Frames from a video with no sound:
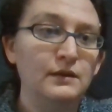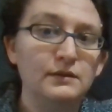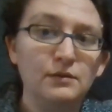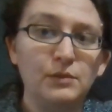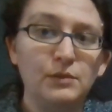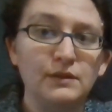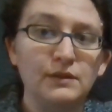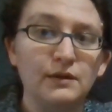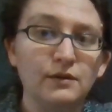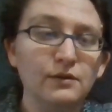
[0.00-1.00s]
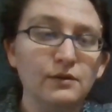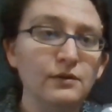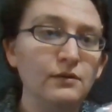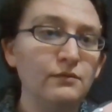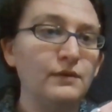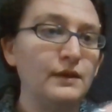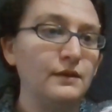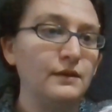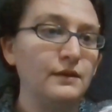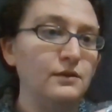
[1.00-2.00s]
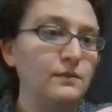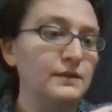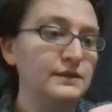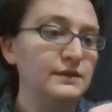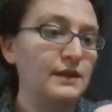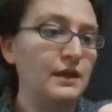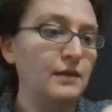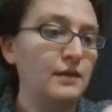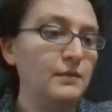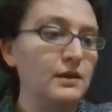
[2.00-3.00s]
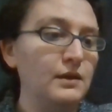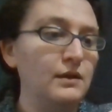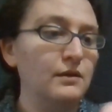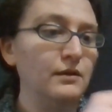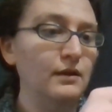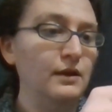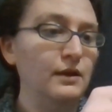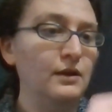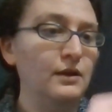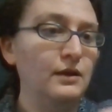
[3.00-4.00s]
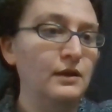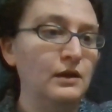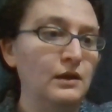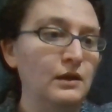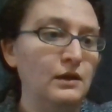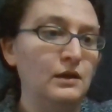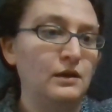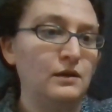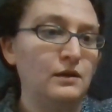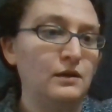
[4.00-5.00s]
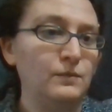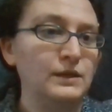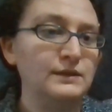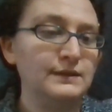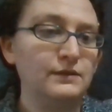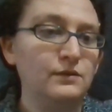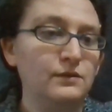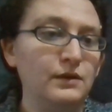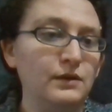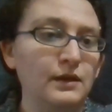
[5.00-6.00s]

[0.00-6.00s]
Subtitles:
to meet the curve, and then do the same here. And we get this little